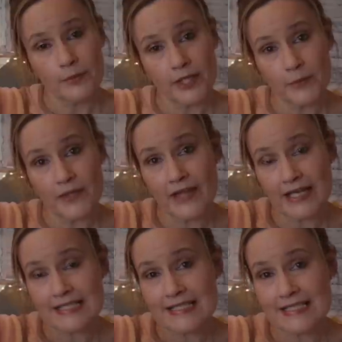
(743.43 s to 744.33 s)
But anyway, that
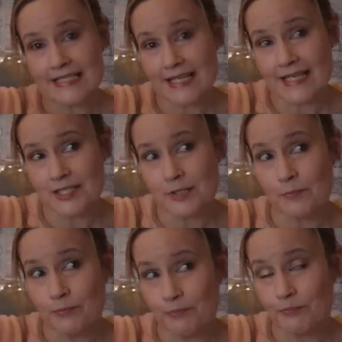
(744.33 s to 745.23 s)
is the Sage
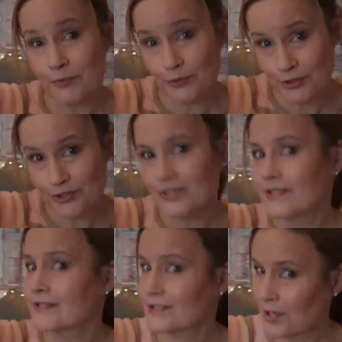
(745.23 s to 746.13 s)
Brush
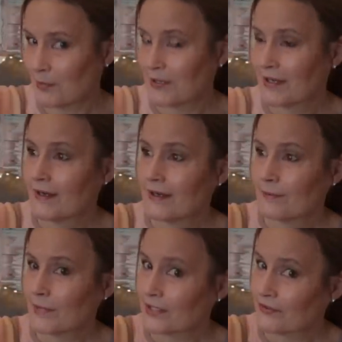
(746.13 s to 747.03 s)
top
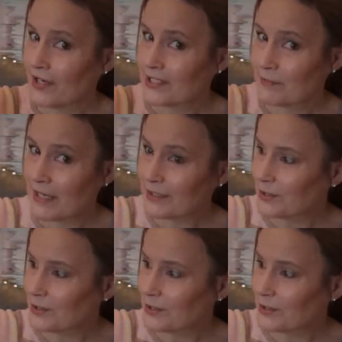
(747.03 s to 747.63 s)
by the Friday Pattern